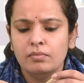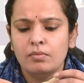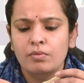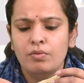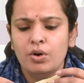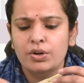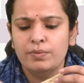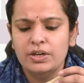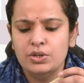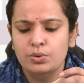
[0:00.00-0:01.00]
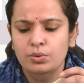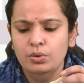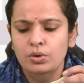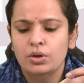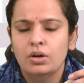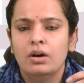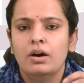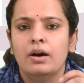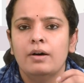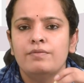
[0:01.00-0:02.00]
what we do,
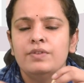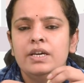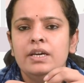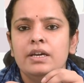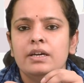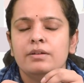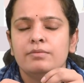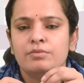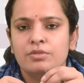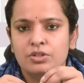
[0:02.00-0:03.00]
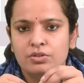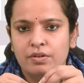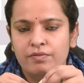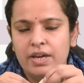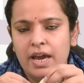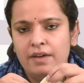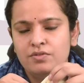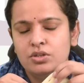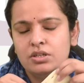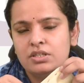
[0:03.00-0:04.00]
we
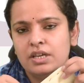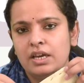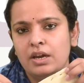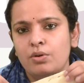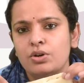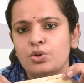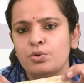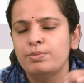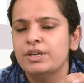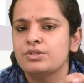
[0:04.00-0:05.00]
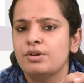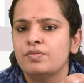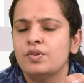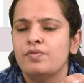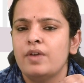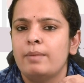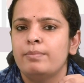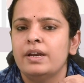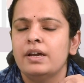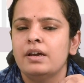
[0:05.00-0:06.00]
have secured two piece of the
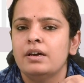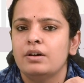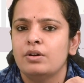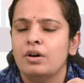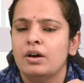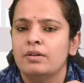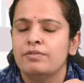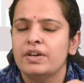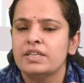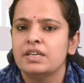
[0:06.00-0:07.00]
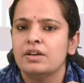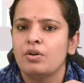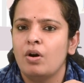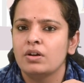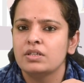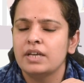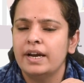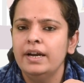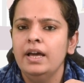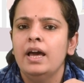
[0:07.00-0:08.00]
fabric facing wrong
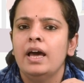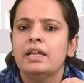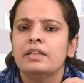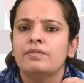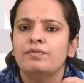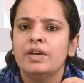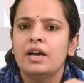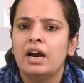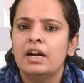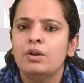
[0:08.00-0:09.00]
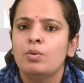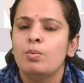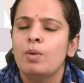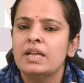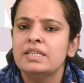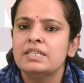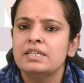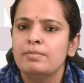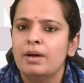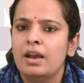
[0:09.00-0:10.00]
side. We cut one
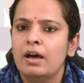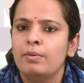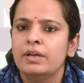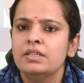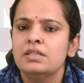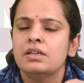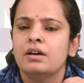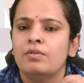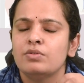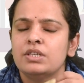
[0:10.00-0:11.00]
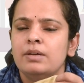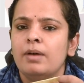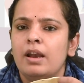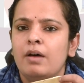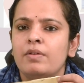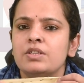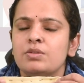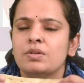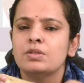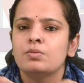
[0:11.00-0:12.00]
seam allowance. Seam allowance
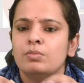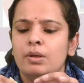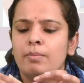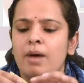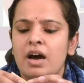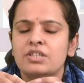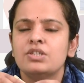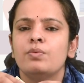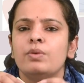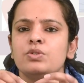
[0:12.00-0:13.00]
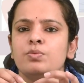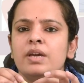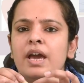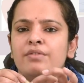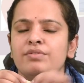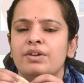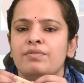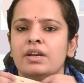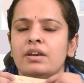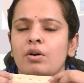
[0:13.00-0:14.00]
means the margin which we have
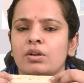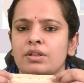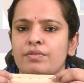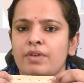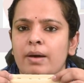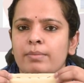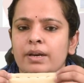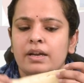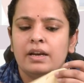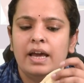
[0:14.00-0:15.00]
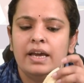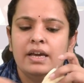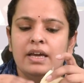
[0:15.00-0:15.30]
given on the fabric. Like